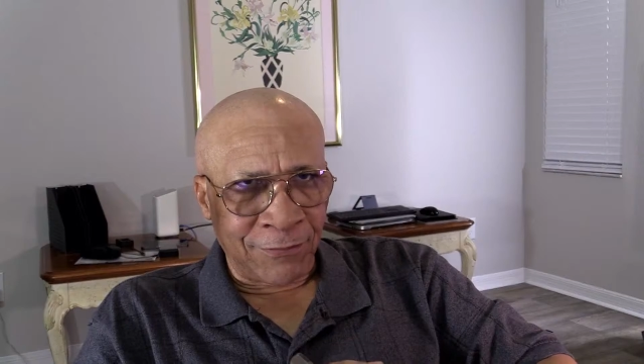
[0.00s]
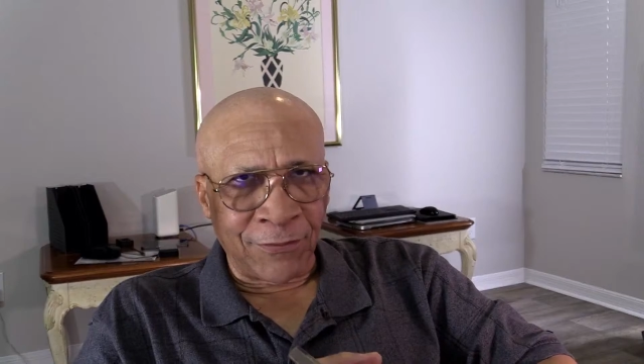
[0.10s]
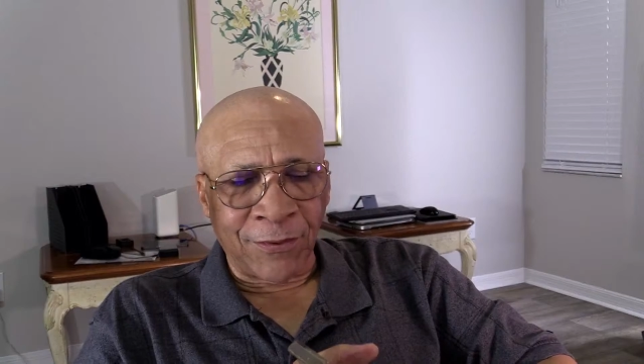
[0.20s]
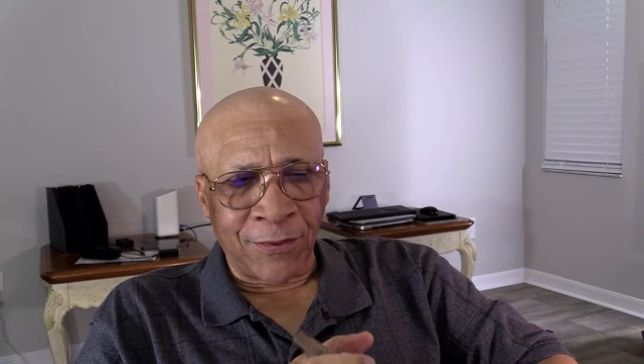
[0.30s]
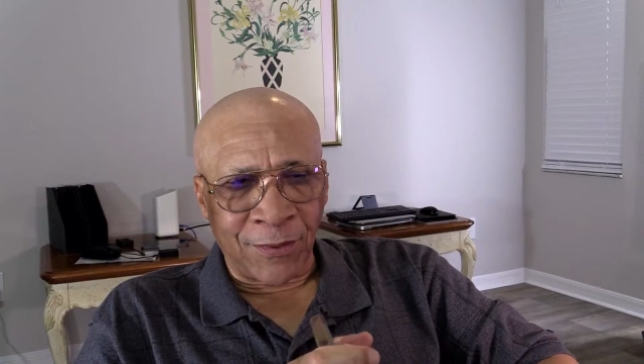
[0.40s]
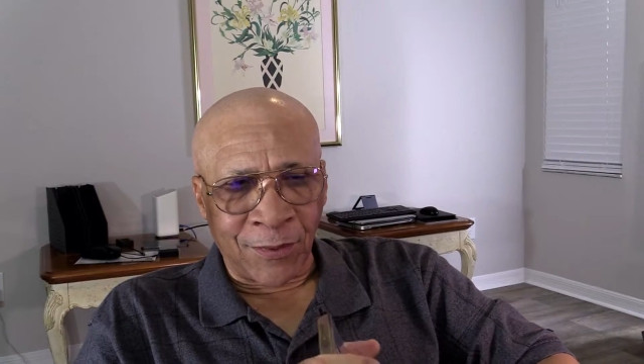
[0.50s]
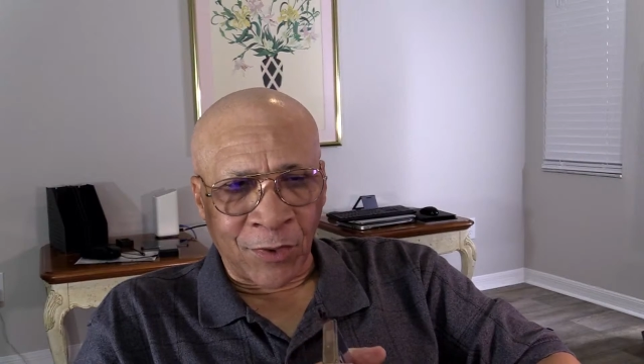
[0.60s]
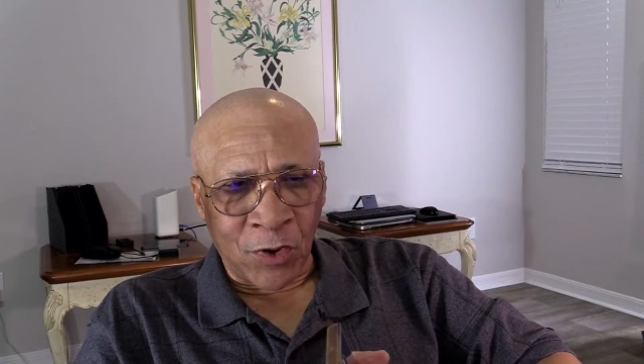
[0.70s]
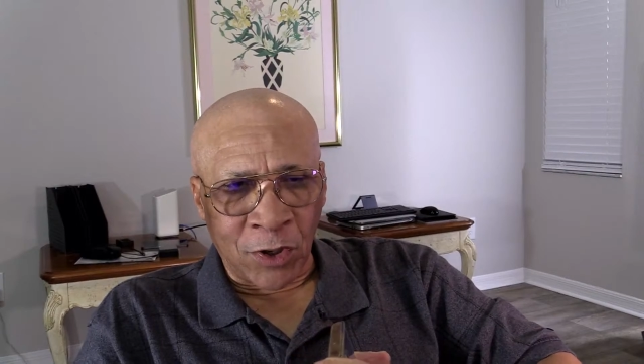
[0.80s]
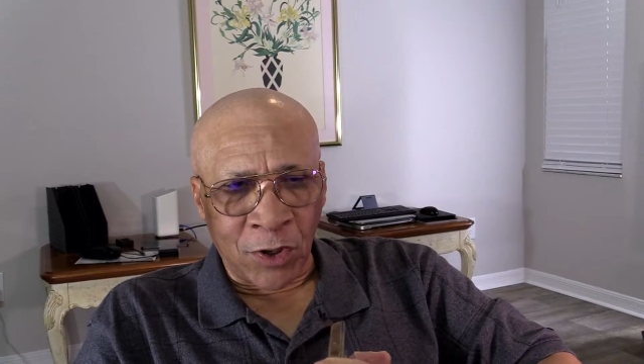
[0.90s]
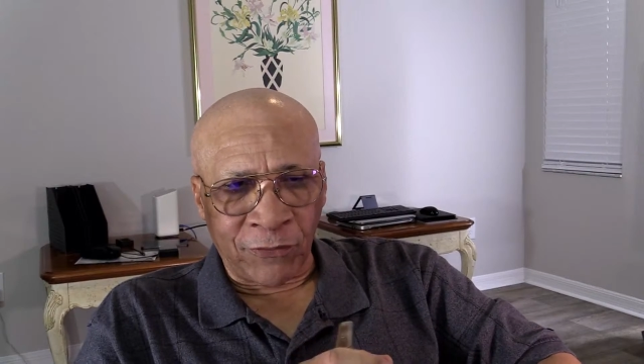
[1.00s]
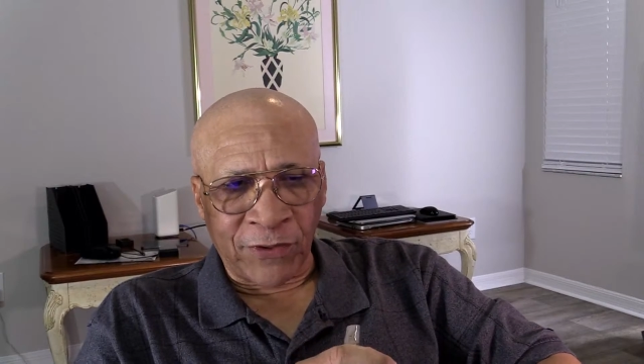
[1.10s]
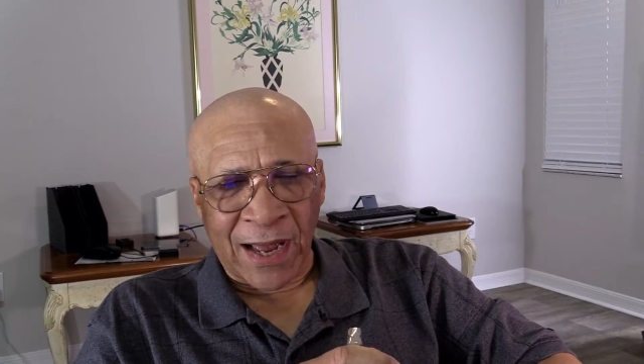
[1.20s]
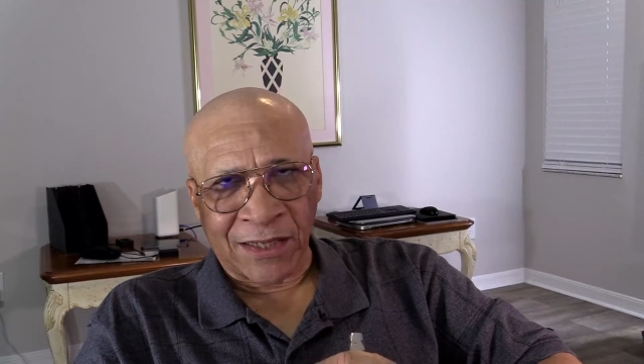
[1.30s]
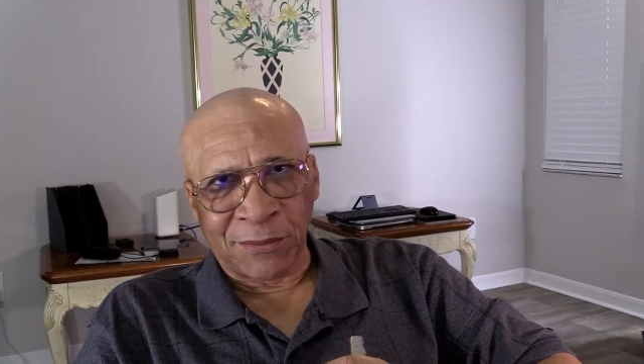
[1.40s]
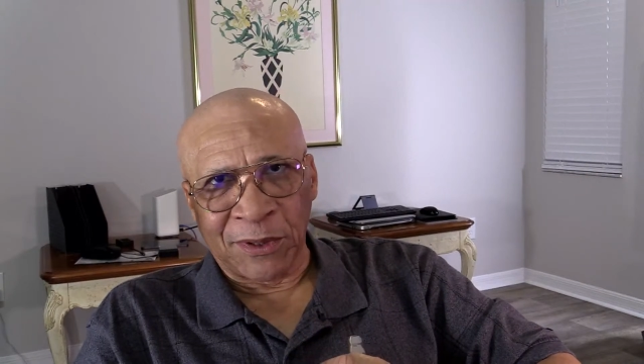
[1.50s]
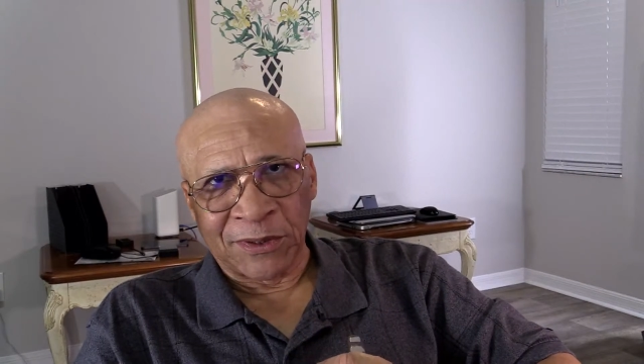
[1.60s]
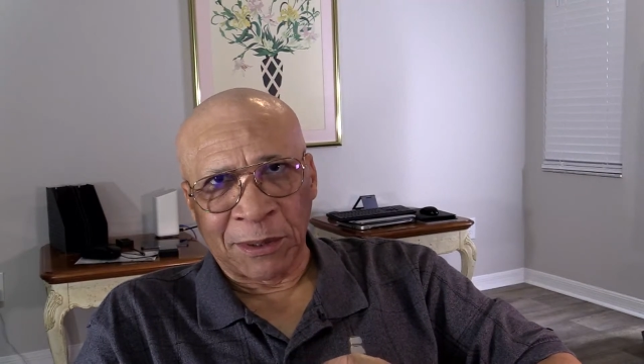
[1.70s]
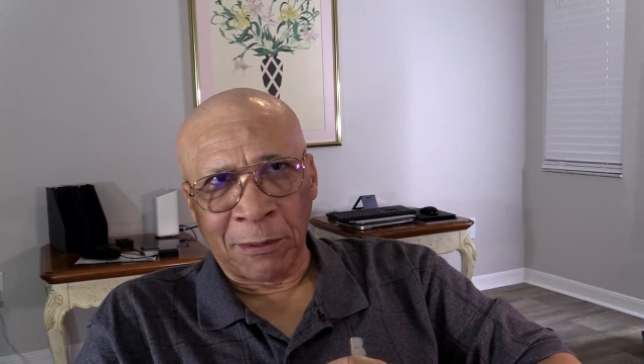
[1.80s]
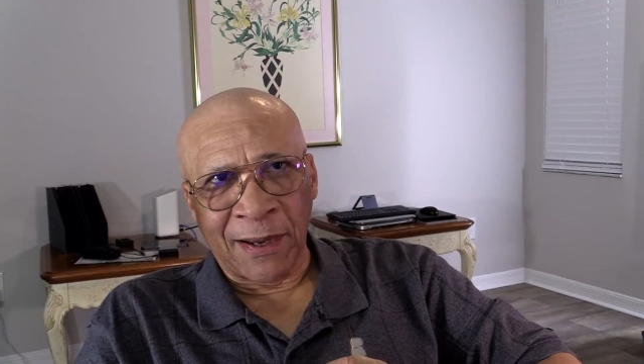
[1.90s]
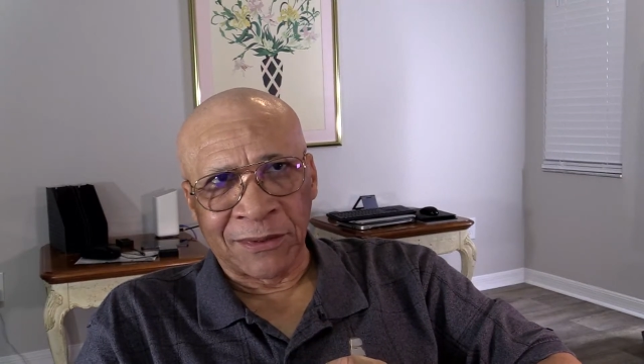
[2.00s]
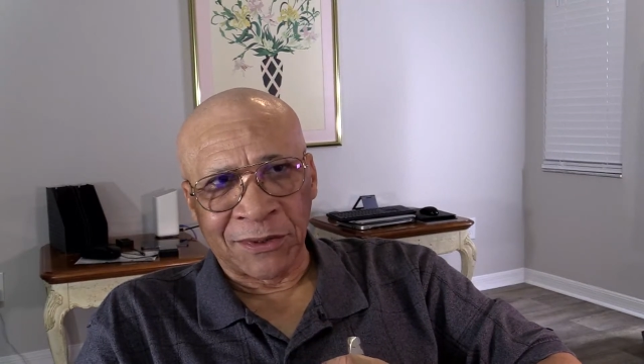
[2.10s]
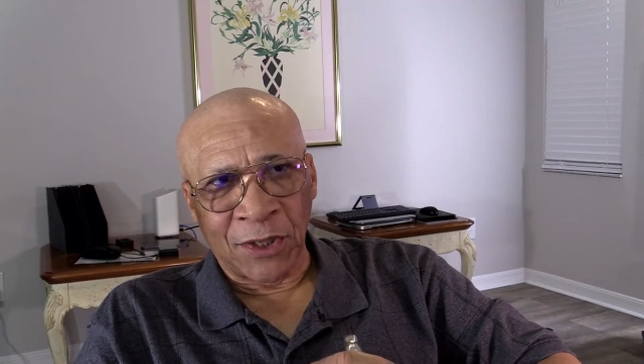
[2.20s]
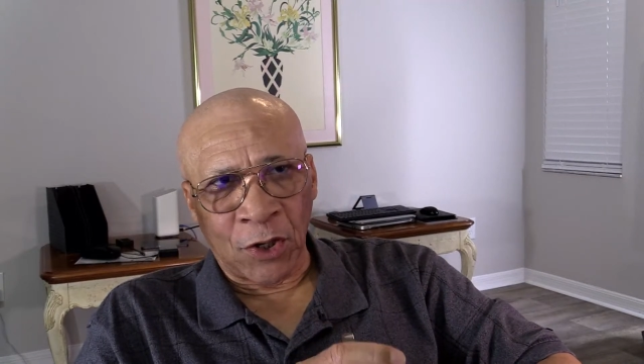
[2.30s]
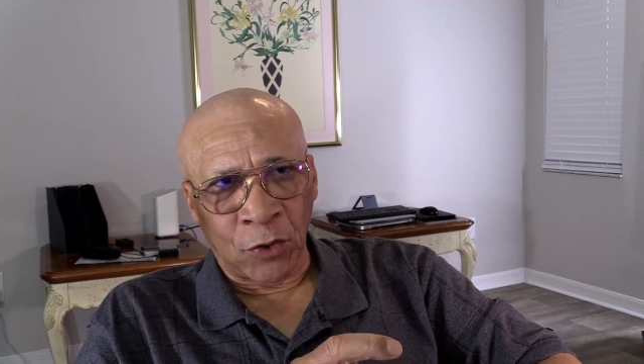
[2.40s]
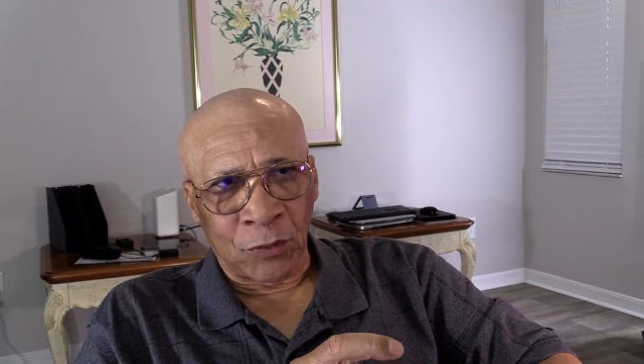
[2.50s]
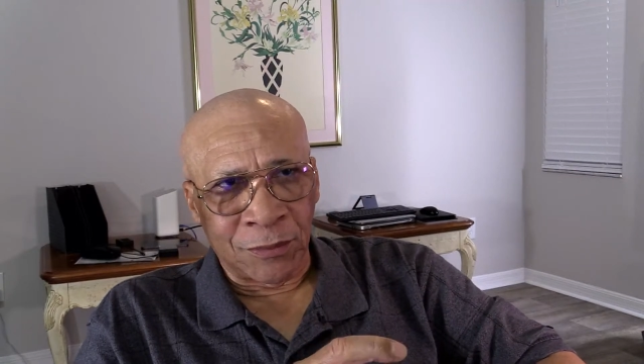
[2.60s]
Call fast because I'm about to go.